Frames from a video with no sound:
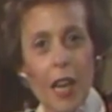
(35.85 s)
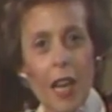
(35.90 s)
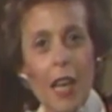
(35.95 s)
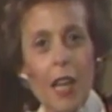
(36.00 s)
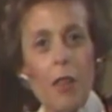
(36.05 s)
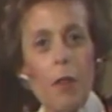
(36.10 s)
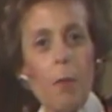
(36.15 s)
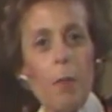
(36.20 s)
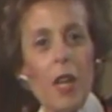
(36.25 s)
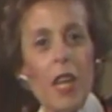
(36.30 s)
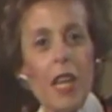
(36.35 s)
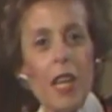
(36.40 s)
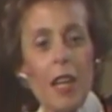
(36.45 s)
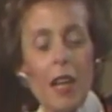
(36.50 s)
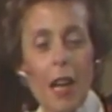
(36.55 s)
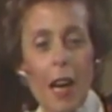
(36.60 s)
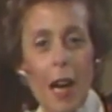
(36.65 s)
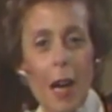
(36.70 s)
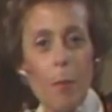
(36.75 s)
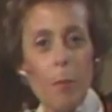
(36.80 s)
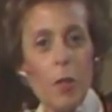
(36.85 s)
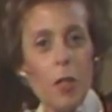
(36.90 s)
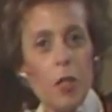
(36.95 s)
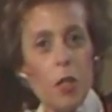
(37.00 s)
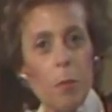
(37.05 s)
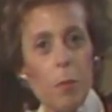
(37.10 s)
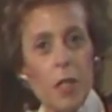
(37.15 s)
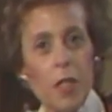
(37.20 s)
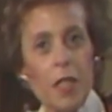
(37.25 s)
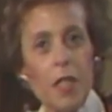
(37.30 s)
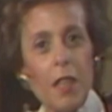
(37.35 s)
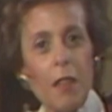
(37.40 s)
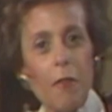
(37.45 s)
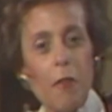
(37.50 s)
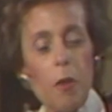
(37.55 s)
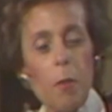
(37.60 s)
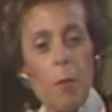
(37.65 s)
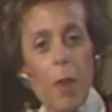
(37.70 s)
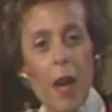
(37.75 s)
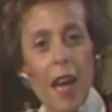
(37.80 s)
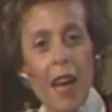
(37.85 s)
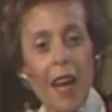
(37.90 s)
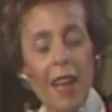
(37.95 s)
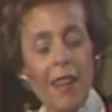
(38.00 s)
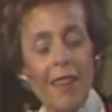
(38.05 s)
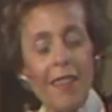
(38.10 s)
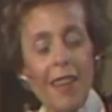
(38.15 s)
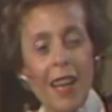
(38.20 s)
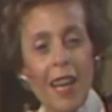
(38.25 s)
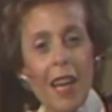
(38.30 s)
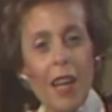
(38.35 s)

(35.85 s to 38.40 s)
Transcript: and the many accomplishments of the man